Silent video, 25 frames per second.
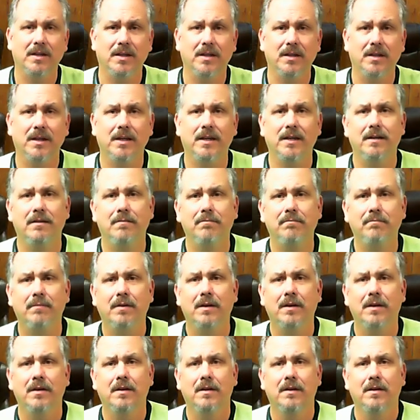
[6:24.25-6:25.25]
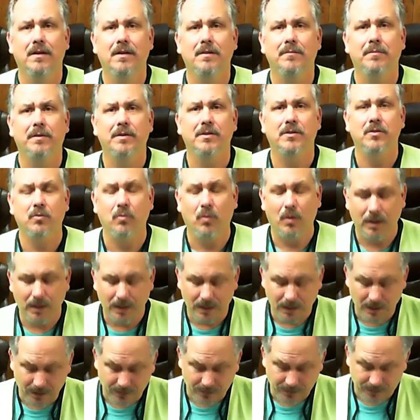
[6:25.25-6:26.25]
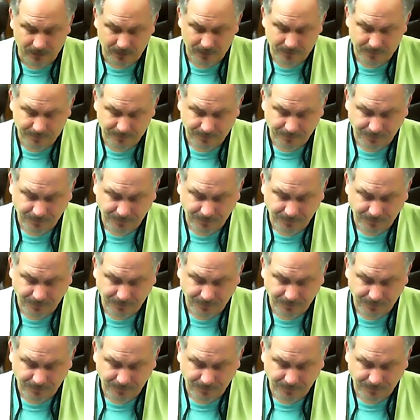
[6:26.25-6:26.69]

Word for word: to Him, but to one another.